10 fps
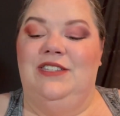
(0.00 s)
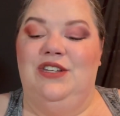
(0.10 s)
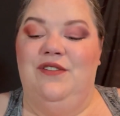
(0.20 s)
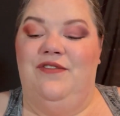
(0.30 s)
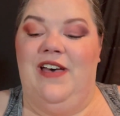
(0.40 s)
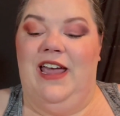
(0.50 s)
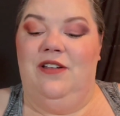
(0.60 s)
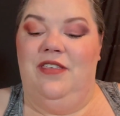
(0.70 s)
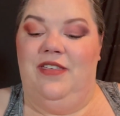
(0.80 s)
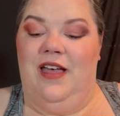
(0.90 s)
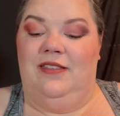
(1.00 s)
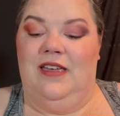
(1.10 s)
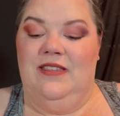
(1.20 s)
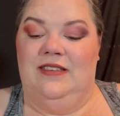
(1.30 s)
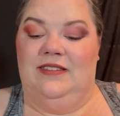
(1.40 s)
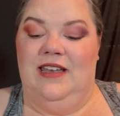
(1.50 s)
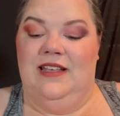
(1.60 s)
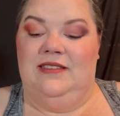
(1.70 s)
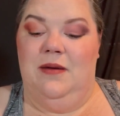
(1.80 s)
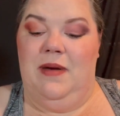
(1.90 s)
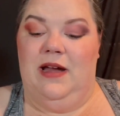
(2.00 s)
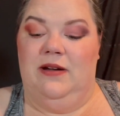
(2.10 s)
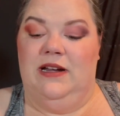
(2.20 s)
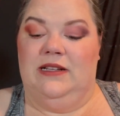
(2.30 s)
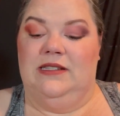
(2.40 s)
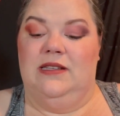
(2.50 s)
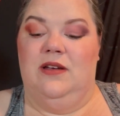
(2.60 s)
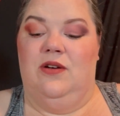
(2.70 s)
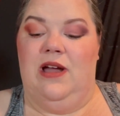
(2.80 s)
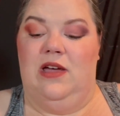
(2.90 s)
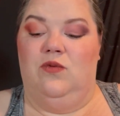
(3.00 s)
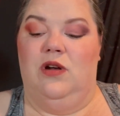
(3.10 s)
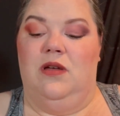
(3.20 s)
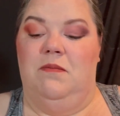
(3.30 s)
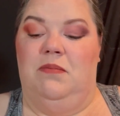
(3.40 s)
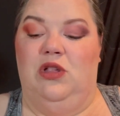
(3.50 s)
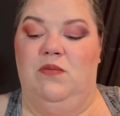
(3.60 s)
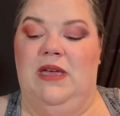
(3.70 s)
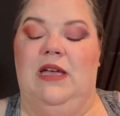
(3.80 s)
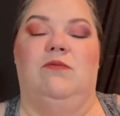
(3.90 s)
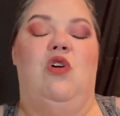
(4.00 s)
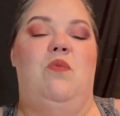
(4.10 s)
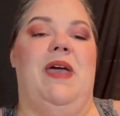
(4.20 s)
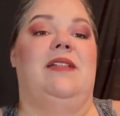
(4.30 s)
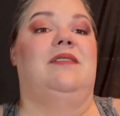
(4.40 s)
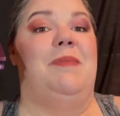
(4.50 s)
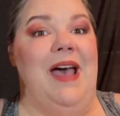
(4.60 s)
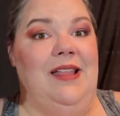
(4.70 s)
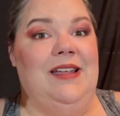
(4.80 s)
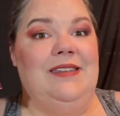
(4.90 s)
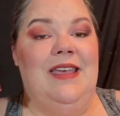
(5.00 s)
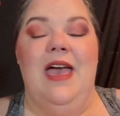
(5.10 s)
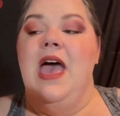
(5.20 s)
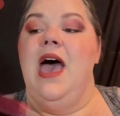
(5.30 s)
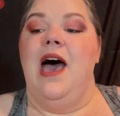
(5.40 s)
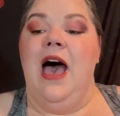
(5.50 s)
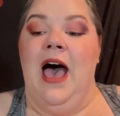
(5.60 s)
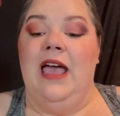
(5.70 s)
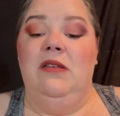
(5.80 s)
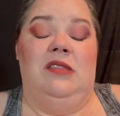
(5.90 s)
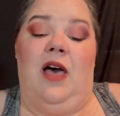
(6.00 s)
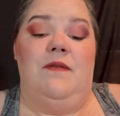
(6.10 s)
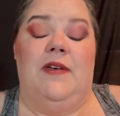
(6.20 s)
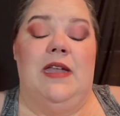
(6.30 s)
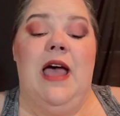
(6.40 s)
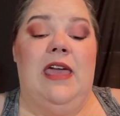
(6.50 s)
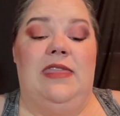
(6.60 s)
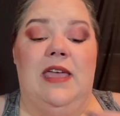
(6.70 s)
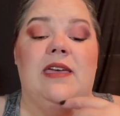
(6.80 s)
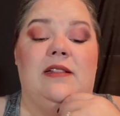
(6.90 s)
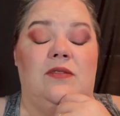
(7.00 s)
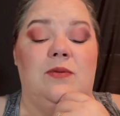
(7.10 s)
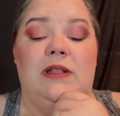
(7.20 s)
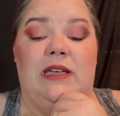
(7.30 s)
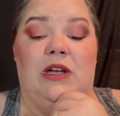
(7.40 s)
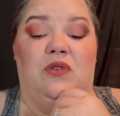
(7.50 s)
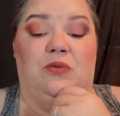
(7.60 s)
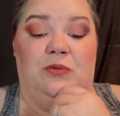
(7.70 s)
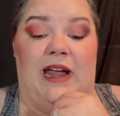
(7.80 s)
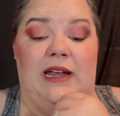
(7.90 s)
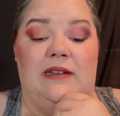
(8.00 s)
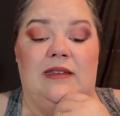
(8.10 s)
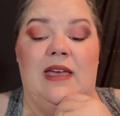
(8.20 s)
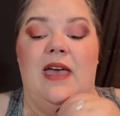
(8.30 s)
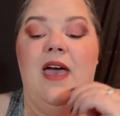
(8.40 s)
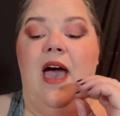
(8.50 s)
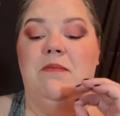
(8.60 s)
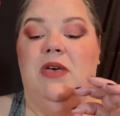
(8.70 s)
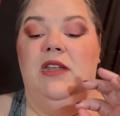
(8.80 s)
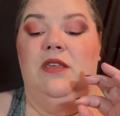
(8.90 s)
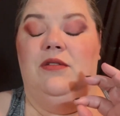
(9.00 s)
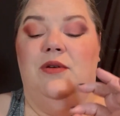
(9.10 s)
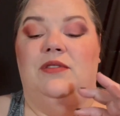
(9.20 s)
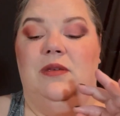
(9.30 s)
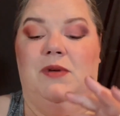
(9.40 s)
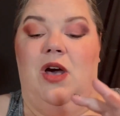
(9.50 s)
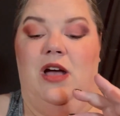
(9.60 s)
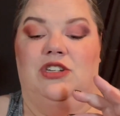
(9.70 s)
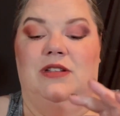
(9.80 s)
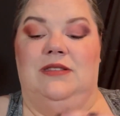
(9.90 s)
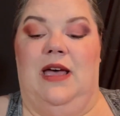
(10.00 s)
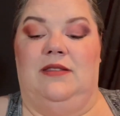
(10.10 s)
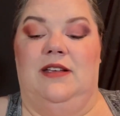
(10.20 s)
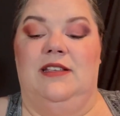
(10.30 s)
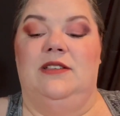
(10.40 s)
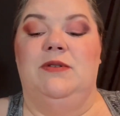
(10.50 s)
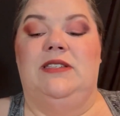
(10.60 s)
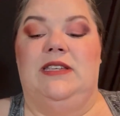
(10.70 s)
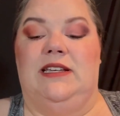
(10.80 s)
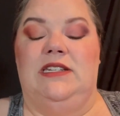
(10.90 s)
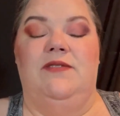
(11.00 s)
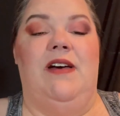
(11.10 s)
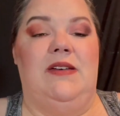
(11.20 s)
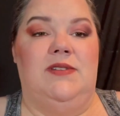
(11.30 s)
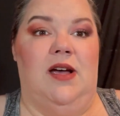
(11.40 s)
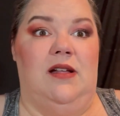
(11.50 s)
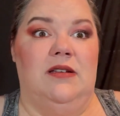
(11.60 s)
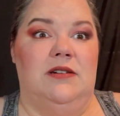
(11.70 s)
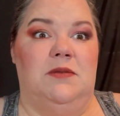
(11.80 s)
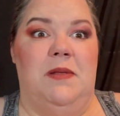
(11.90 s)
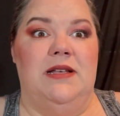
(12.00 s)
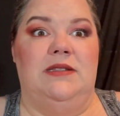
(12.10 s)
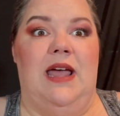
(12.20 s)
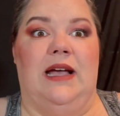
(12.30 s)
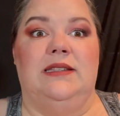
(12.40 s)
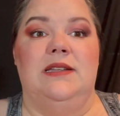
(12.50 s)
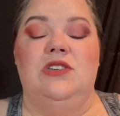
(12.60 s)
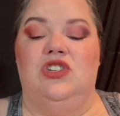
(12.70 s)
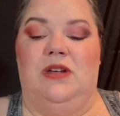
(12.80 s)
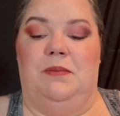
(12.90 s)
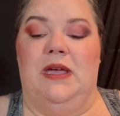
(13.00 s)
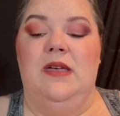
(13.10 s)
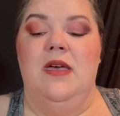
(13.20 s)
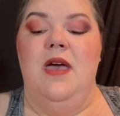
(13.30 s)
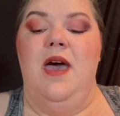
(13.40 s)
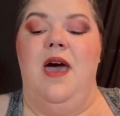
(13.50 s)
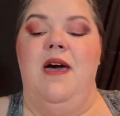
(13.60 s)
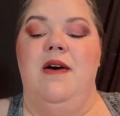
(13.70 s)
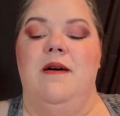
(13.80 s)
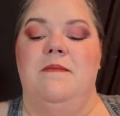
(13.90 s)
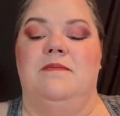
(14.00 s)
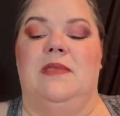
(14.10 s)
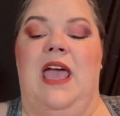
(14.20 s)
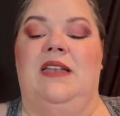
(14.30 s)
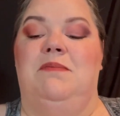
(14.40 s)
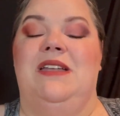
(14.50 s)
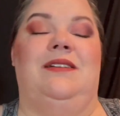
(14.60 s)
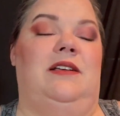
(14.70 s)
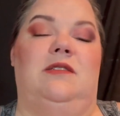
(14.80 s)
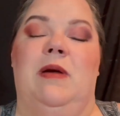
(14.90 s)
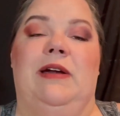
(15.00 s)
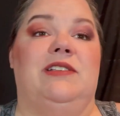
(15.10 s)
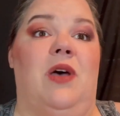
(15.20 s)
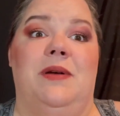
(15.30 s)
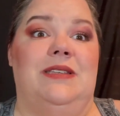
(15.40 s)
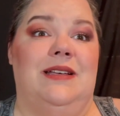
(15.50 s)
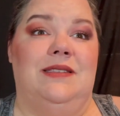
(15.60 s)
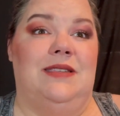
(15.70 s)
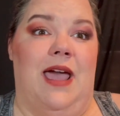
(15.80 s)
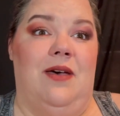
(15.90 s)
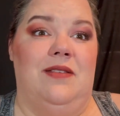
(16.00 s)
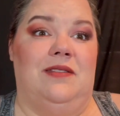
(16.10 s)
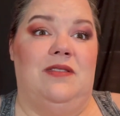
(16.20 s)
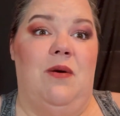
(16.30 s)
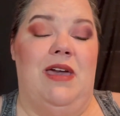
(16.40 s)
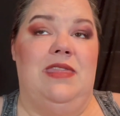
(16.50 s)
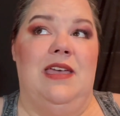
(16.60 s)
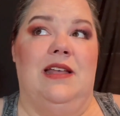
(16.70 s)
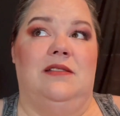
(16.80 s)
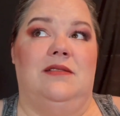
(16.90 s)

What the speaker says: do final thoughts on this Danessa Myricks Groundwork Blooming Romance Palette. I love it. I think it's really great. I'm going to throw some cautions out there. This was $65 plus tax and shipping. But Danessa Myricks always has sales. So I think